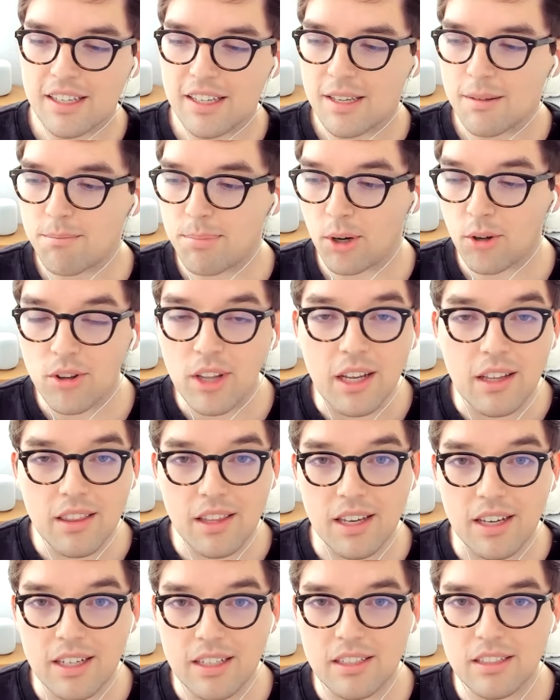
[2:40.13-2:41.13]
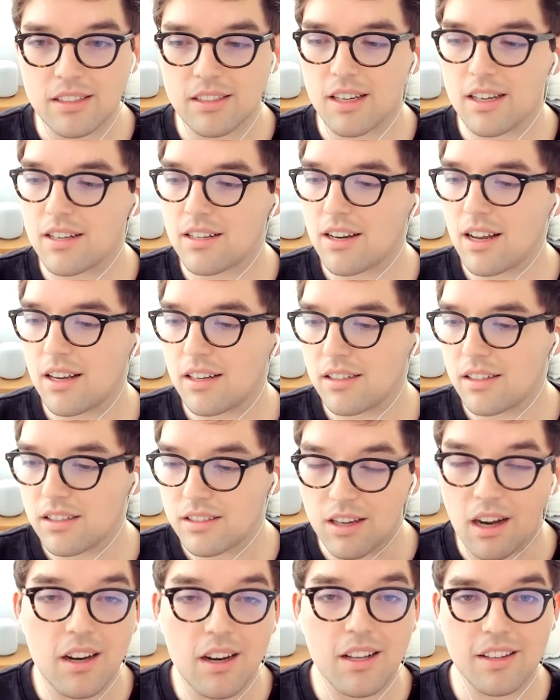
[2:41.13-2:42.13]
building things and
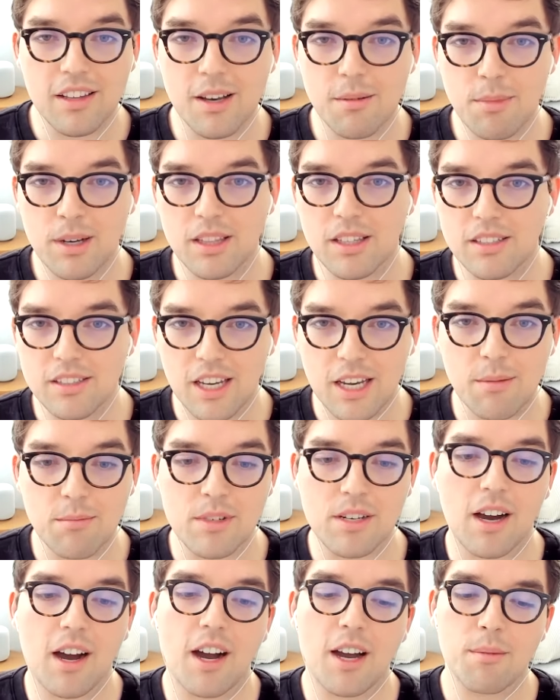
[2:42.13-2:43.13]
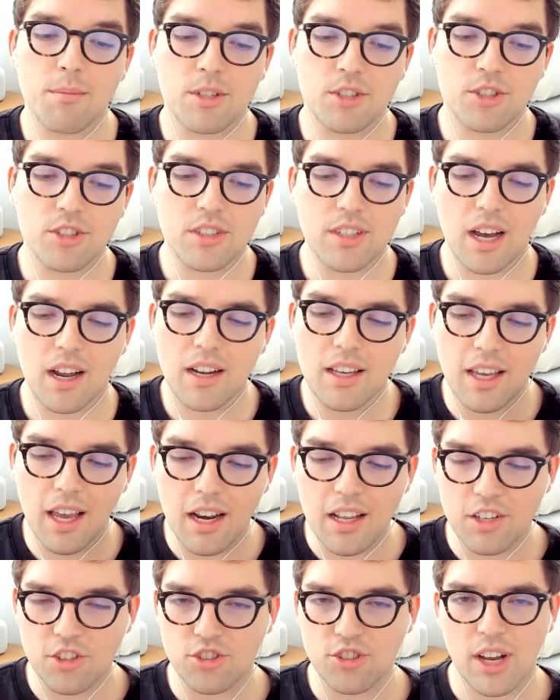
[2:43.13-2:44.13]
designing them at the same time, and just kind of
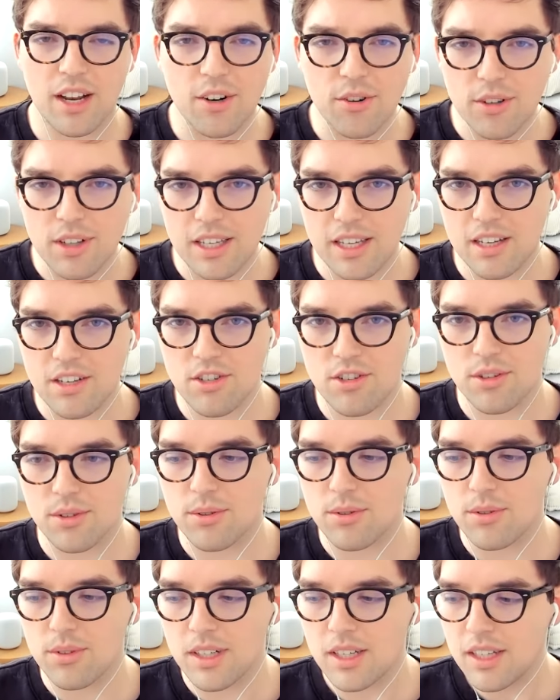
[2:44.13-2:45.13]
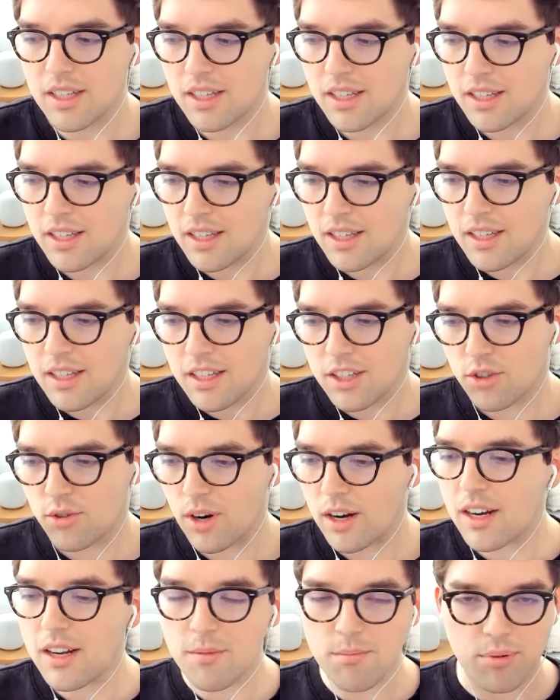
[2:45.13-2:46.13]
getting generally into
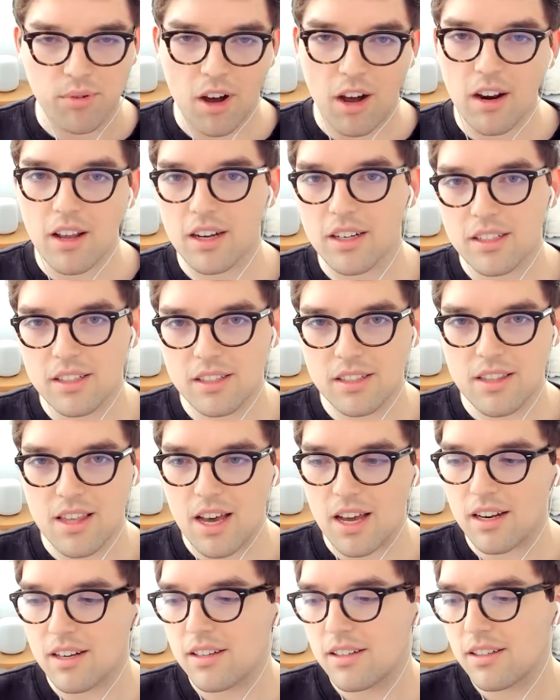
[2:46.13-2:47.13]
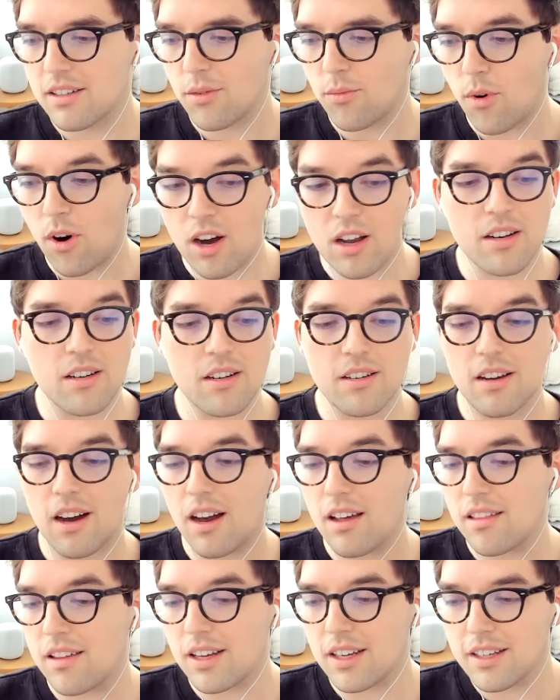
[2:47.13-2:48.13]
creating products that, one,
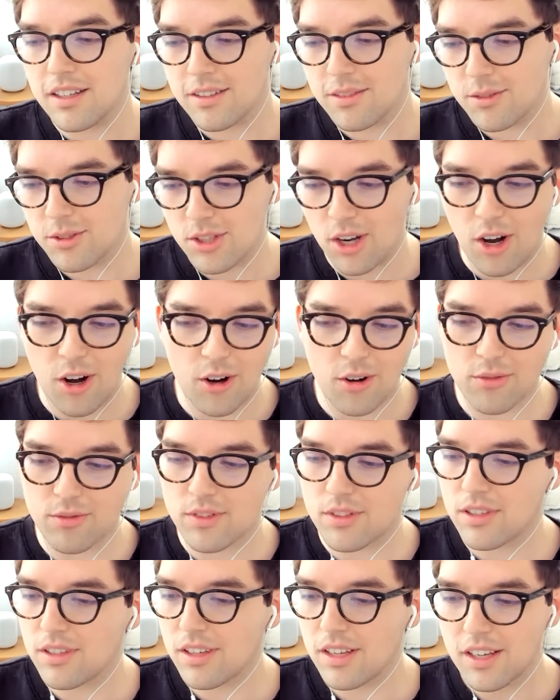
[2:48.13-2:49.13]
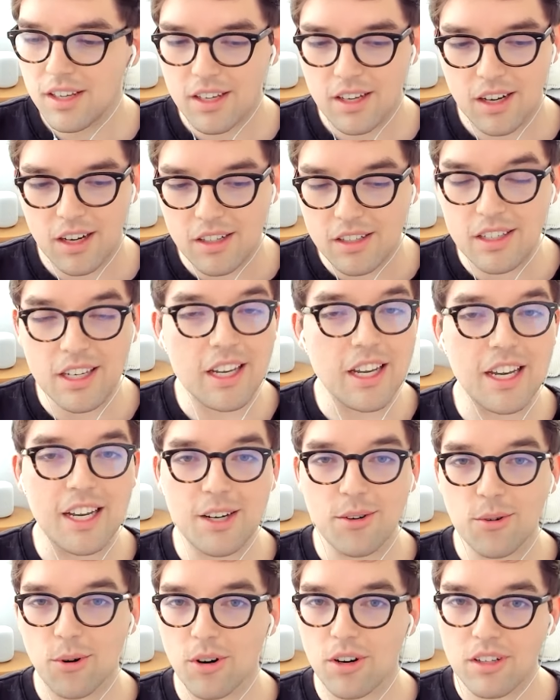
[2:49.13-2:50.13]
I think solved a
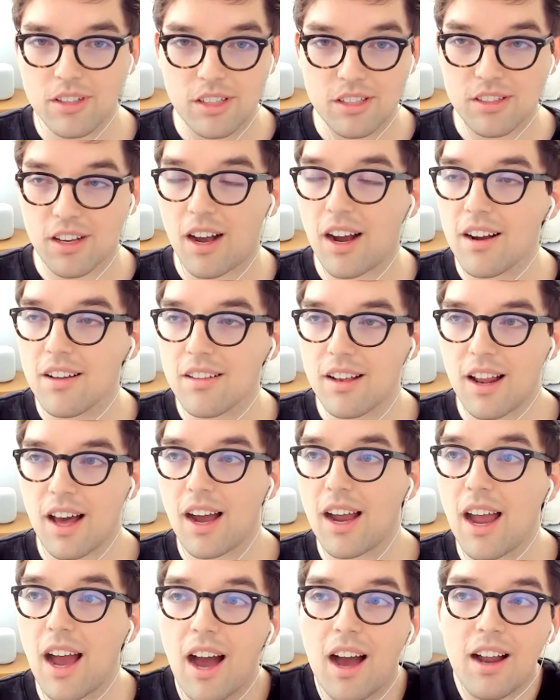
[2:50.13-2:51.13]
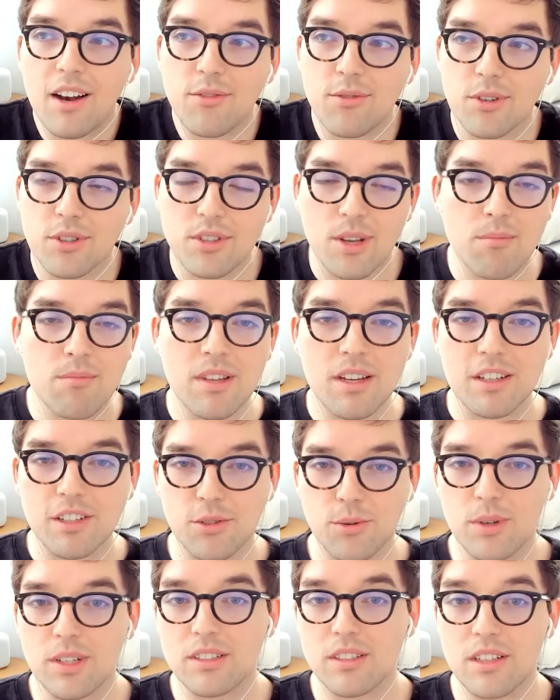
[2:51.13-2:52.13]
need or a desire that I had for something
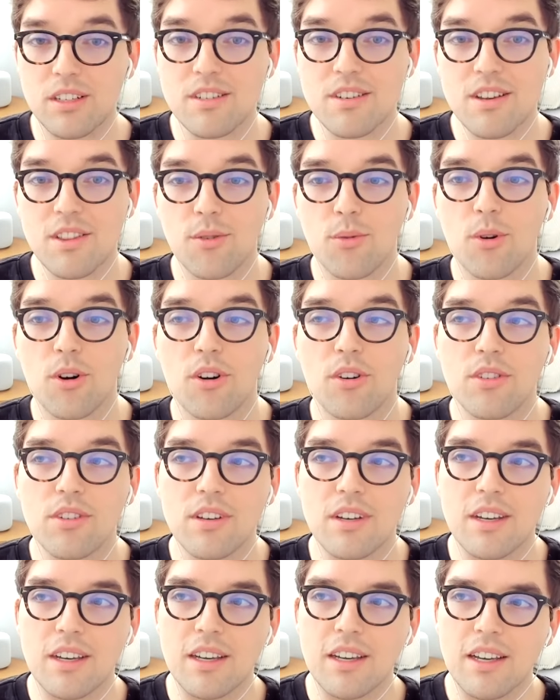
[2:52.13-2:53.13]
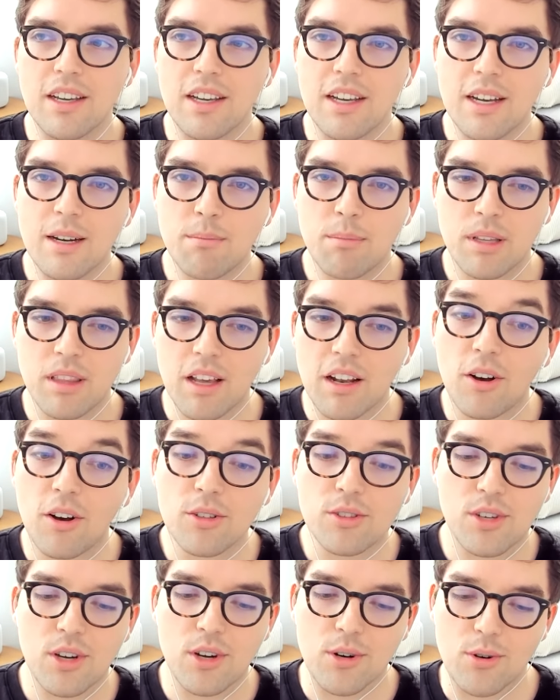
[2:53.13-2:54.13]
to exist in the world. But then
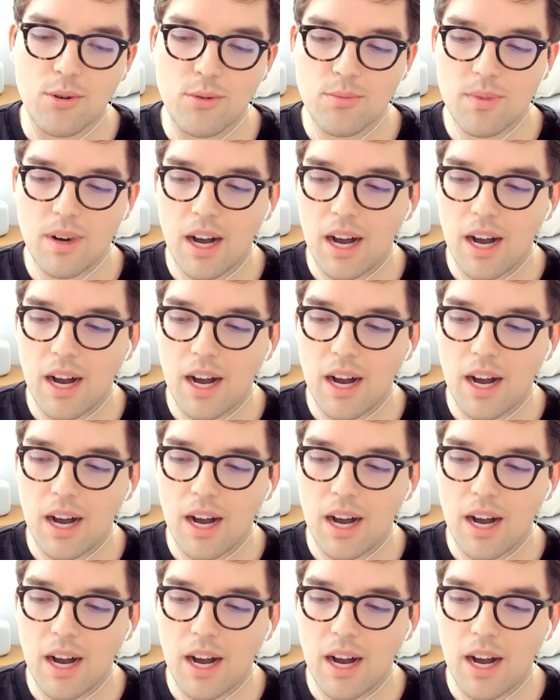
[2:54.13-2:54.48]
also,